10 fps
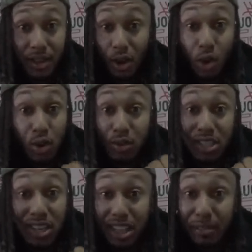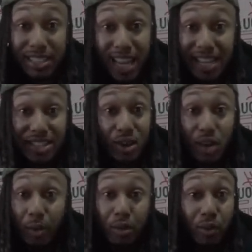Holding on to your limitations
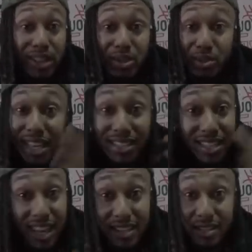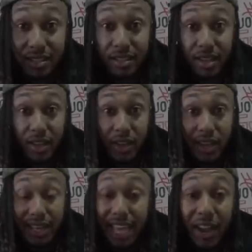don't help you reach new destinations.
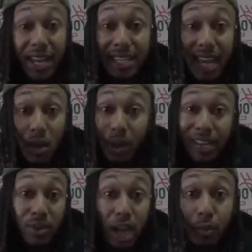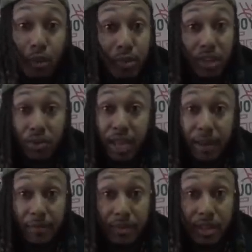Carrying dead weight don't help you be
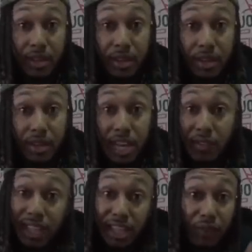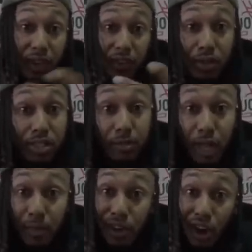great. Never let the fear of losing
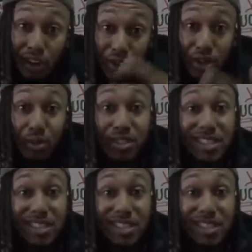people cause you to lose